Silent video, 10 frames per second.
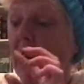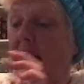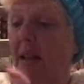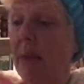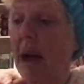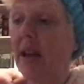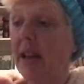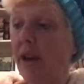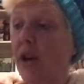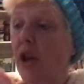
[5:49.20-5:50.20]
as the back
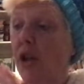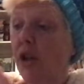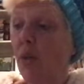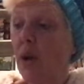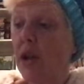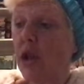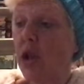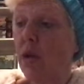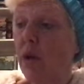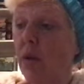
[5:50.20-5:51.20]
layer. So one,
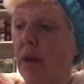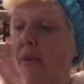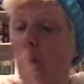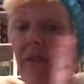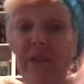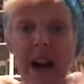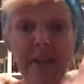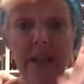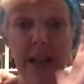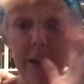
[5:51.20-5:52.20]
two, three, four,
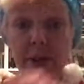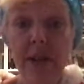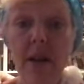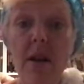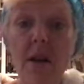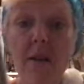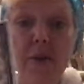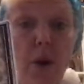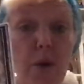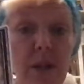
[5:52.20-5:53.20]
five layers.
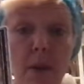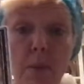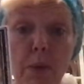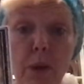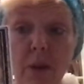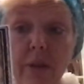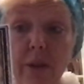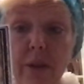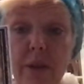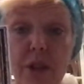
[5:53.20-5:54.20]
Folks, beautiful,
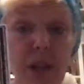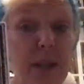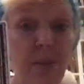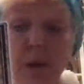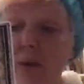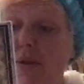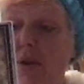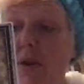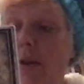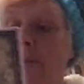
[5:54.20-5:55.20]
just beautiful.